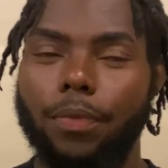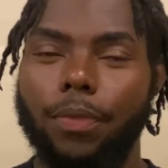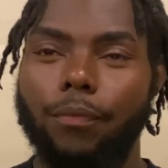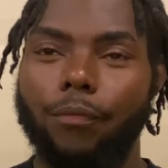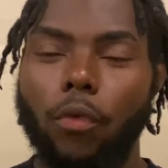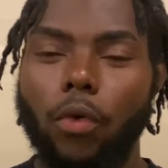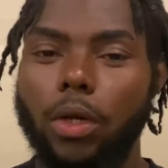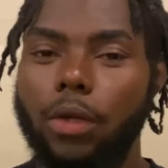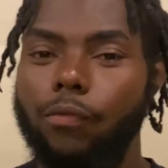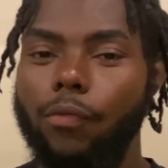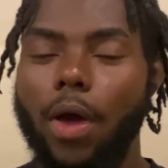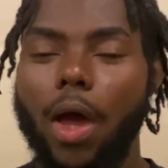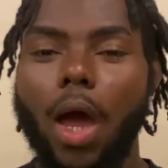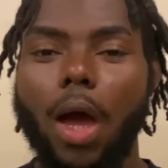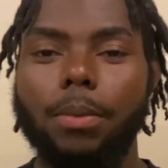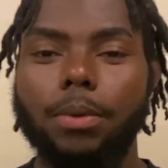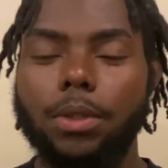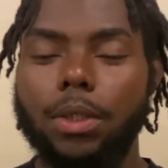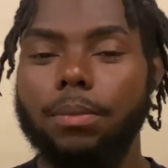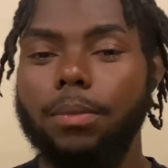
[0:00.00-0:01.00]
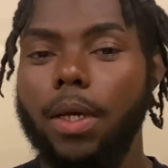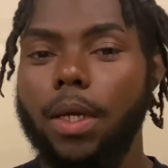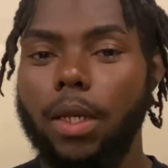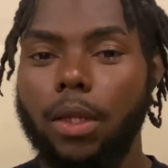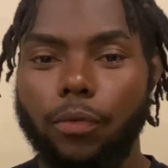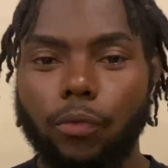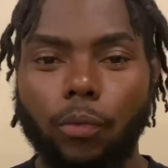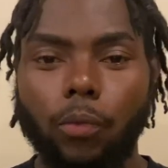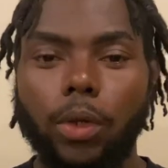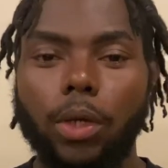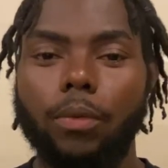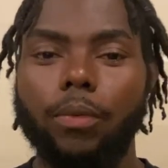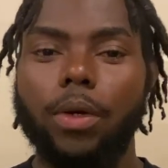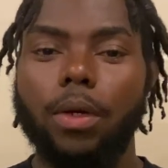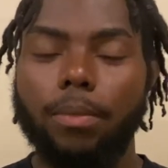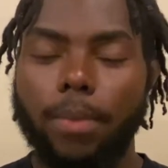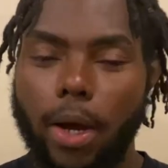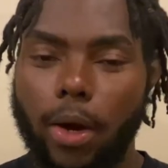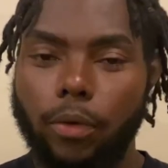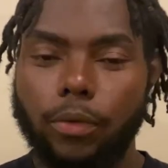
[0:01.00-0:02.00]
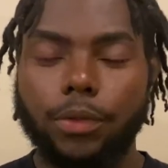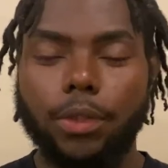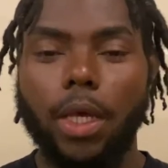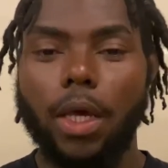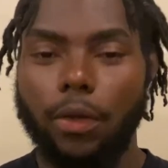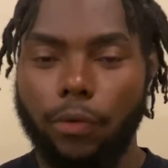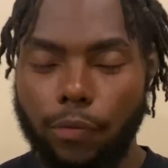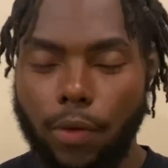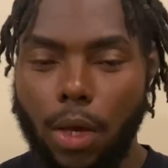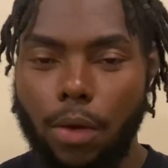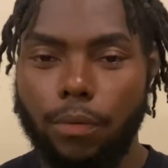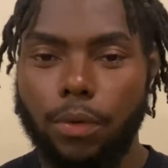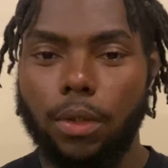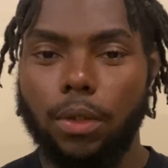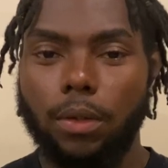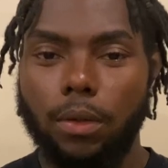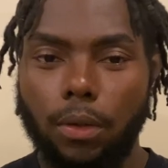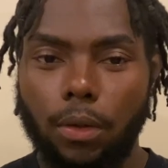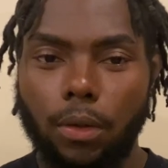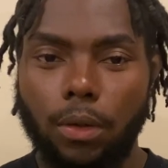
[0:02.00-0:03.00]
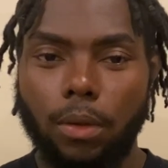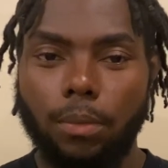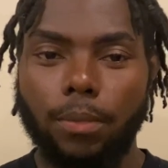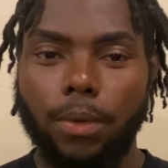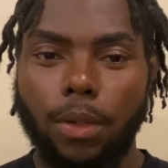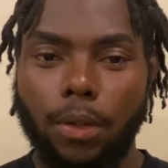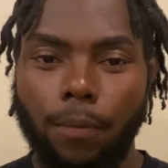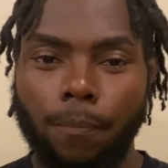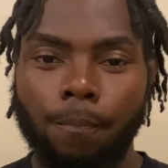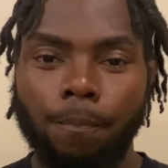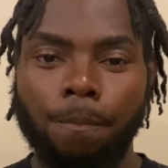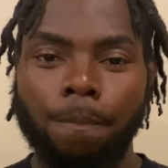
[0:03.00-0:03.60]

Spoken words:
45 or something like this, we're about tech savvy. You know what I mean?